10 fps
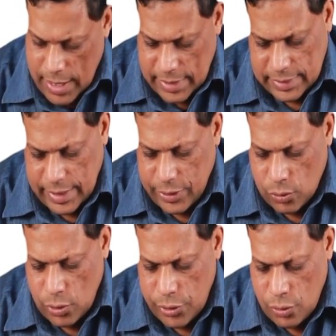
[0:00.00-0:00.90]
As I
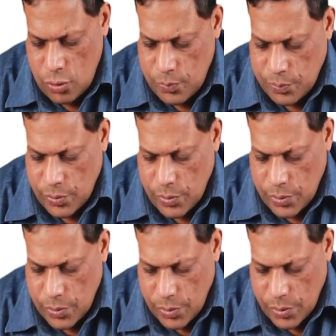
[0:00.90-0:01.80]
told you,
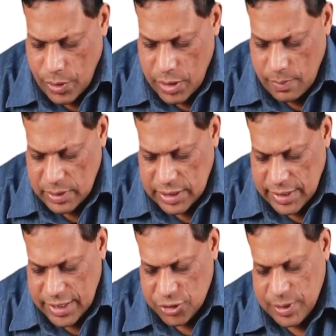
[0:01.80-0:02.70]
the muscle
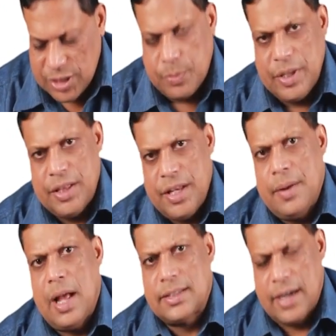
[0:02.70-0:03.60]
attachments mean the